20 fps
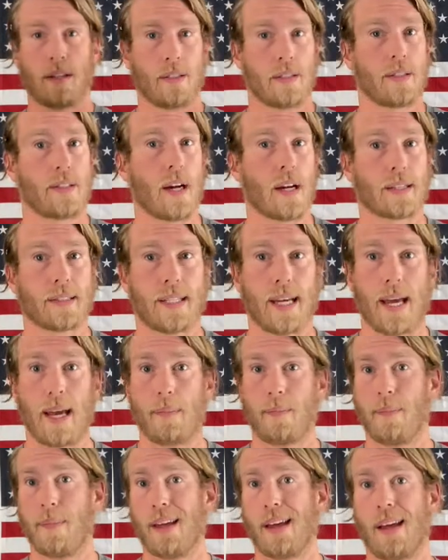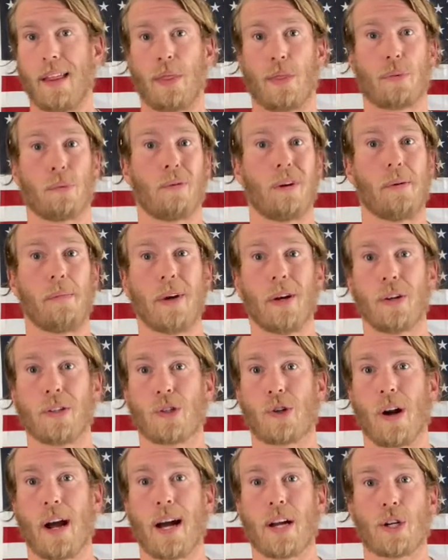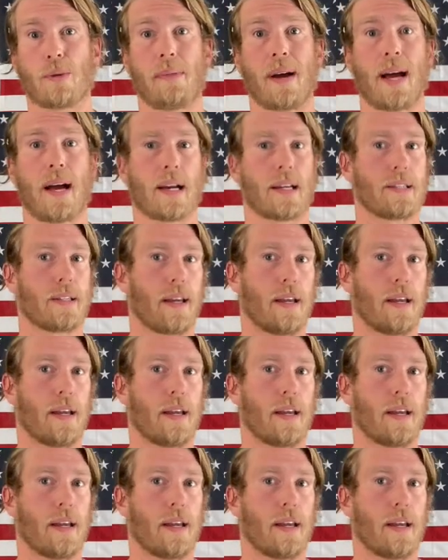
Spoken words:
duct tape and 3 mil trash bags,